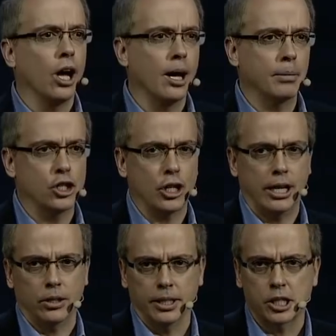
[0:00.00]
omni
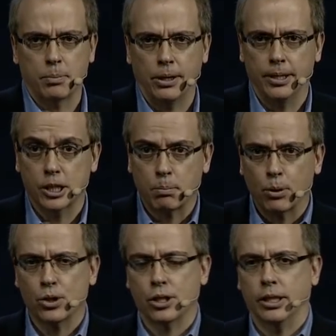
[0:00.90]
channel experience
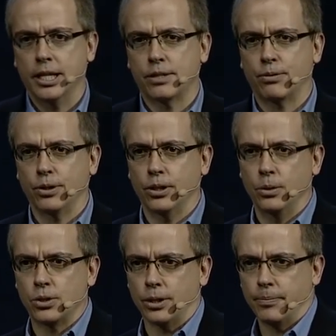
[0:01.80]
personalized for the
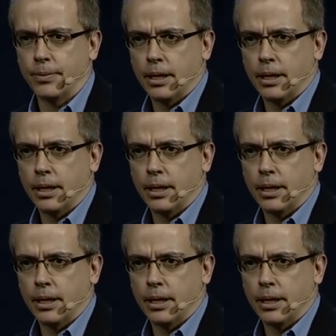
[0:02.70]
user